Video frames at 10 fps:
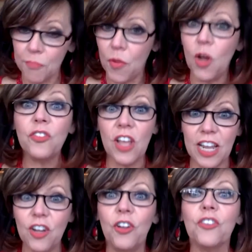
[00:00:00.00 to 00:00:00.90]

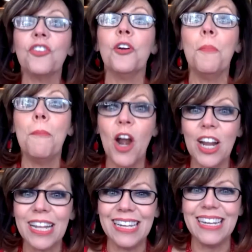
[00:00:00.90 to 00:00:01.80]
multicultural
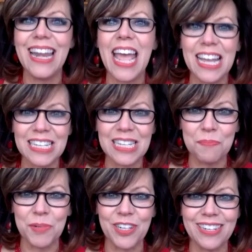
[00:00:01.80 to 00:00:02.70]
marketing
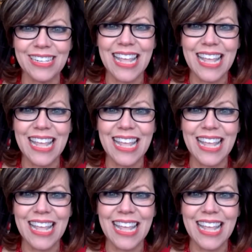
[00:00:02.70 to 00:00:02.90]
expert.